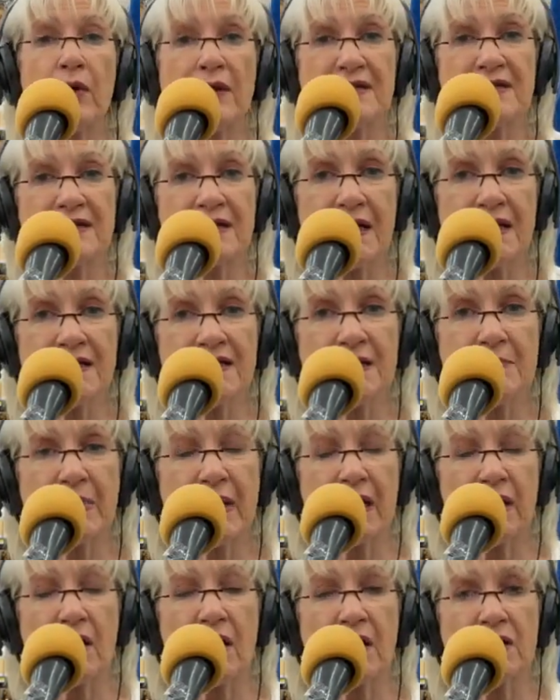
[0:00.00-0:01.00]
what's nice
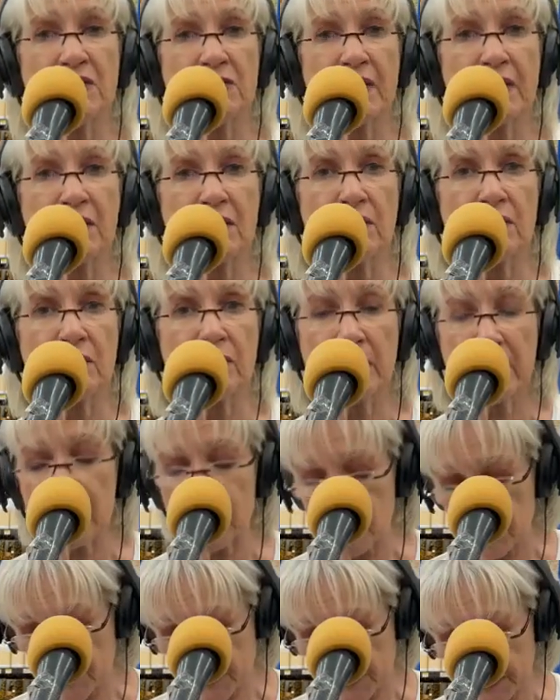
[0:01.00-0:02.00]
about our Traeger
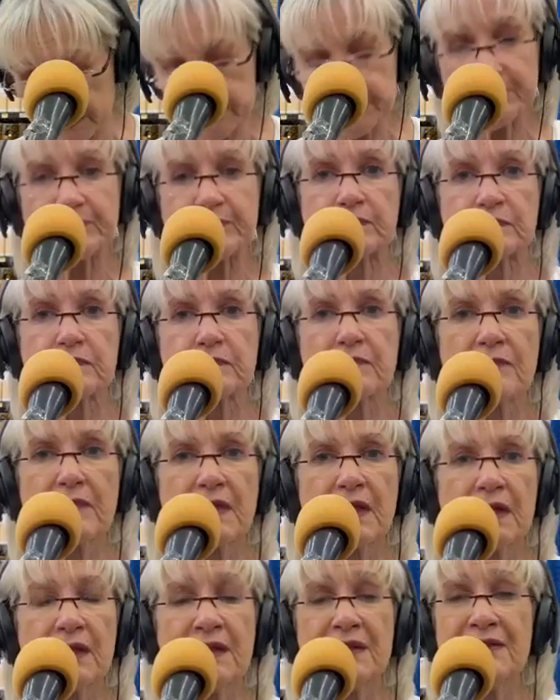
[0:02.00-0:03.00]
grills
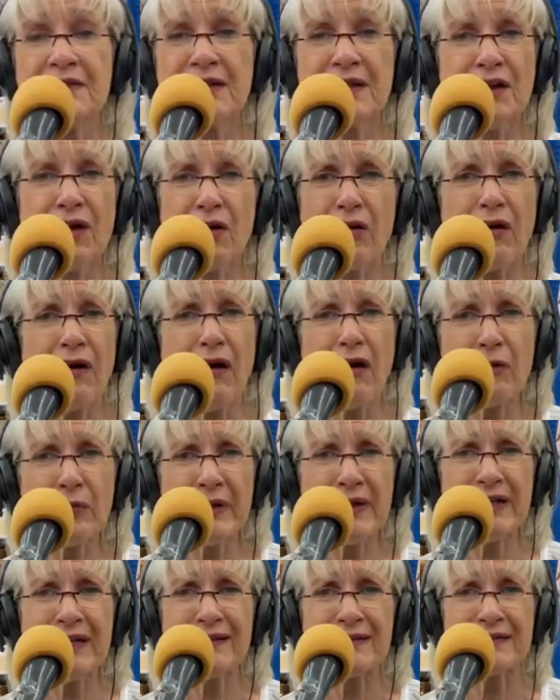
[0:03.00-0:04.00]
is they are
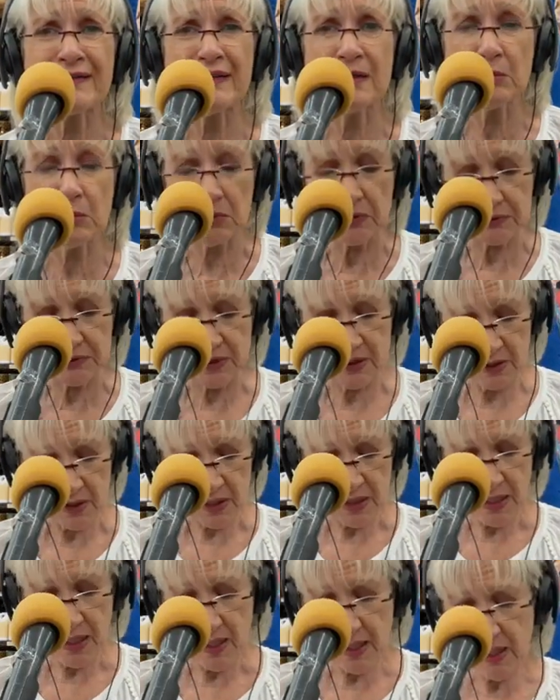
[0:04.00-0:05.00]
already assembled
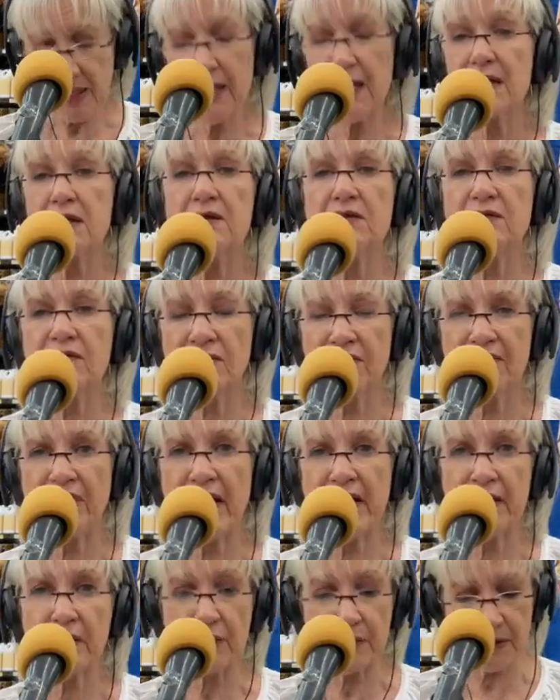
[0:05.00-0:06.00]
and
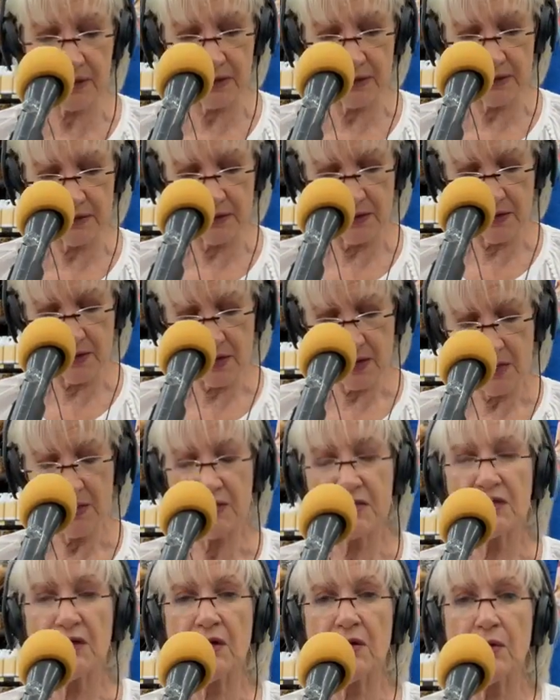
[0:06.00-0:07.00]
fired in.
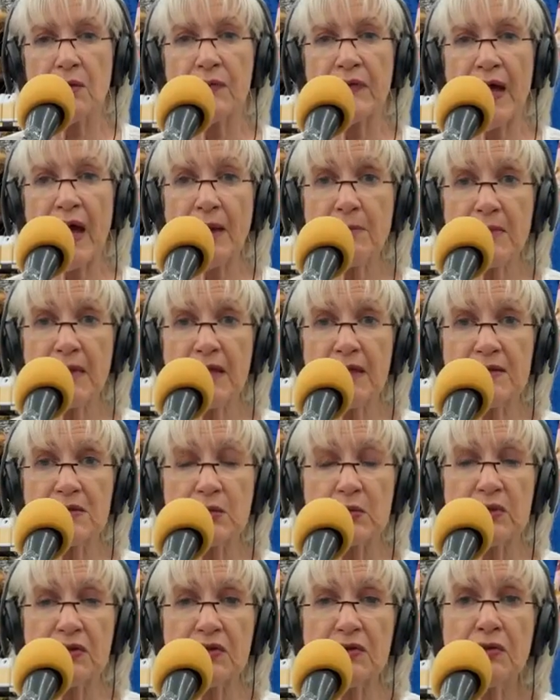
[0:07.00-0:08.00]
So that
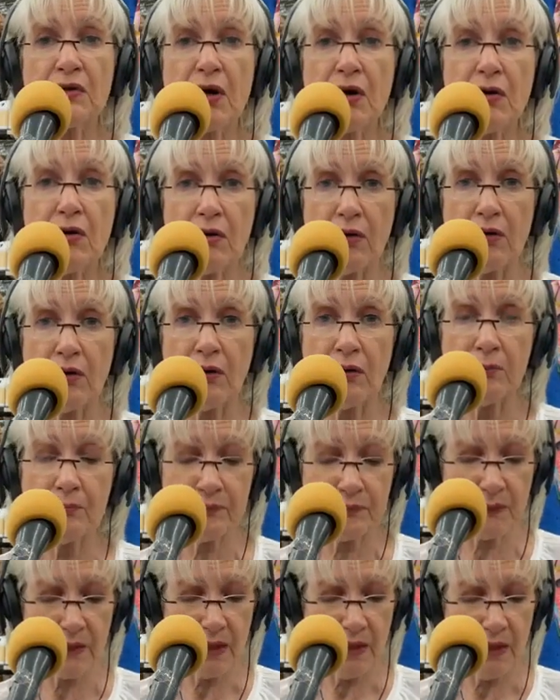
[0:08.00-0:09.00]
means when you go
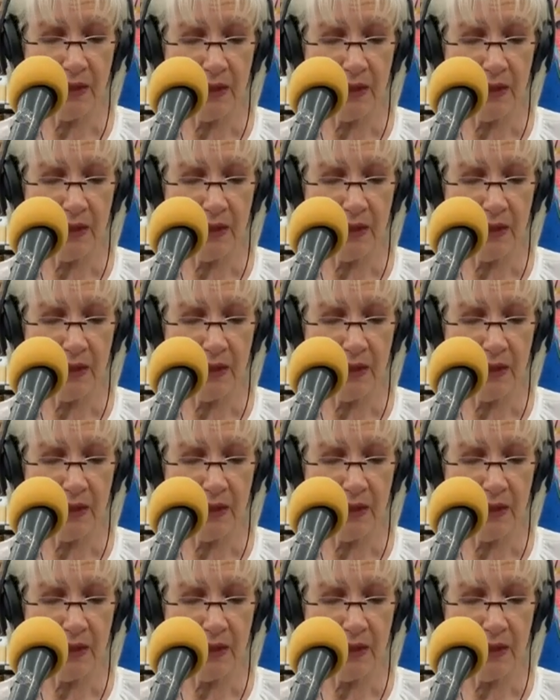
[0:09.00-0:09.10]
home,